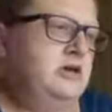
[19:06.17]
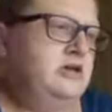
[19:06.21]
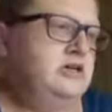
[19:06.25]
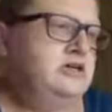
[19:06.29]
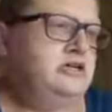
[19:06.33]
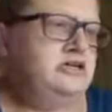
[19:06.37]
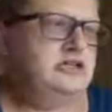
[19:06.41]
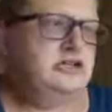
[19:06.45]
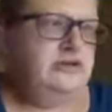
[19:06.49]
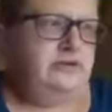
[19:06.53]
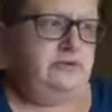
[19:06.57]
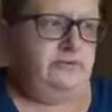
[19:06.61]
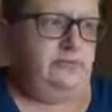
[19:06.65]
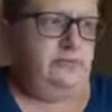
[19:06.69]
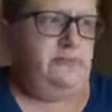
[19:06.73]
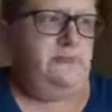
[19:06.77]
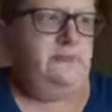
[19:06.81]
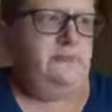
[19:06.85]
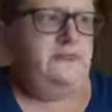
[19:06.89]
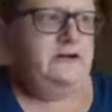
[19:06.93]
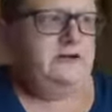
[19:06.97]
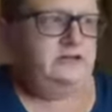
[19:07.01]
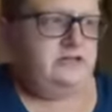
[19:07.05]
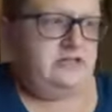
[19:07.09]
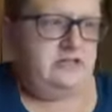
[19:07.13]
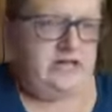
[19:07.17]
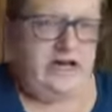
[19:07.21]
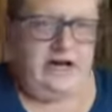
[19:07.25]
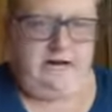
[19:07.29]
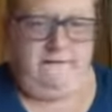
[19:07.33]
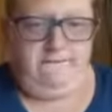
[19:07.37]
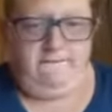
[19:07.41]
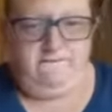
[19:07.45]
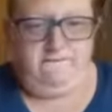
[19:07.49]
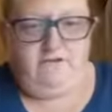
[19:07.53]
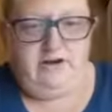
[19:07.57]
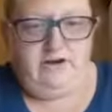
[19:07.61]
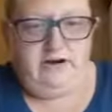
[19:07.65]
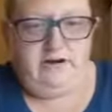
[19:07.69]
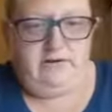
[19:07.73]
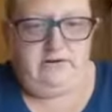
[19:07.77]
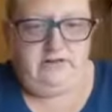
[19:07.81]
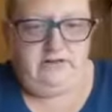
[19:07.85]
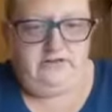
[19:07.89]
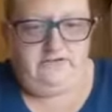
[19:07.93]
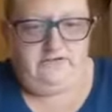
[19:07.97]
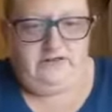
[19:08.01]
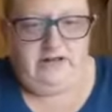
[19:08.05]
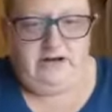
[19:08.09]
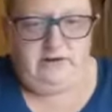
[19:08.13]
So, there's that.
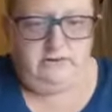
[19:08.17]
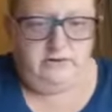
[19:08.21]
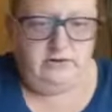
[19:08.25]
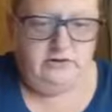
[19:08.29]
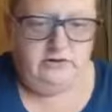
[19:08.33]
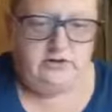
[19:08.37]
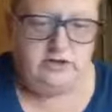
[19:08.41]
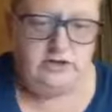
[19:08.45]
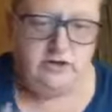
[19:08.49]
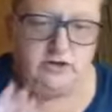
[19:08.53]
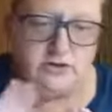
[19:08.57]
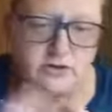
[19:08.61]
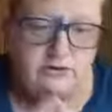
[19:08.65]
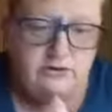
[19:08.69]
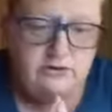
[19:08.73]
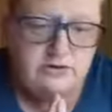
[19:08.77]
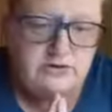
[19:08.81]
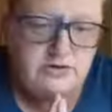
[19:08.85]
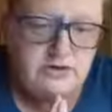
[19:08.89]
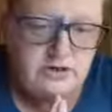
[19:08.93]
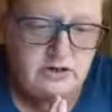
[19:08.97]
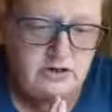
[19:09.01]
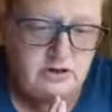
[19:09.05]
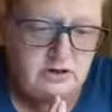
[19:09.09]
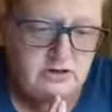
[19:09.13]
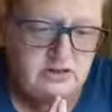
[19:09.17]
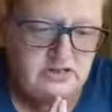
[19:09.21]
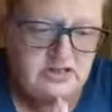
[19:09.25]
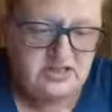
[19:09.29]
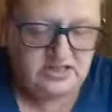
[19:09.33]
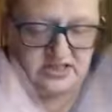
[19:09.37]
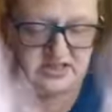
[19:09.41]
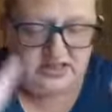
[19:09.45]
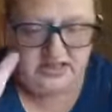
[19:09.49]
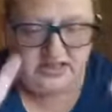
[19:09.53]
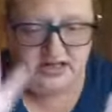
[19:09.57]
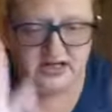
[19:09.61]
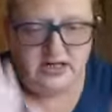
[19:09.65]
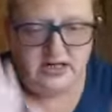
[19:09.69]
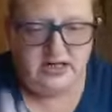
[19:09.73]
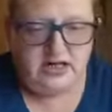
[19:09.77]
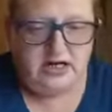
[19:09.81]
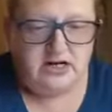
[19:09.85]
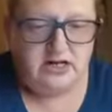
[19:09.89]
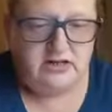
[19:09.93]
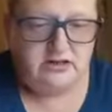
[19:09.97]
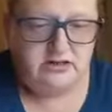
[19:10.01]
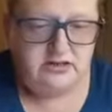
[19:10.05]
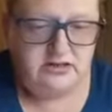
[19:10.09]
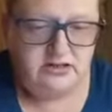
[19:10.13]
Fragrance flowers. Those are
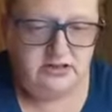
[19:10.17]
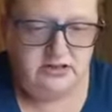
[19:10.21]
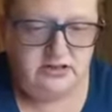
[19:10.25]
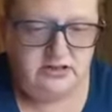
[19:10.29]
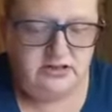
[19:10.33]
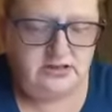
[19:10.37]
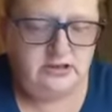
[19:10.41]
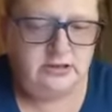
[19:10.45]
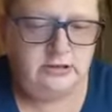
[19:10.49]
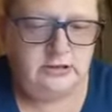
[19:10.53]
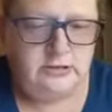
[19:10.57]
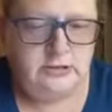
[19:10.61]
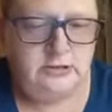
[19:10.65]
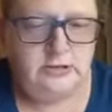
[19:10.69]
$16.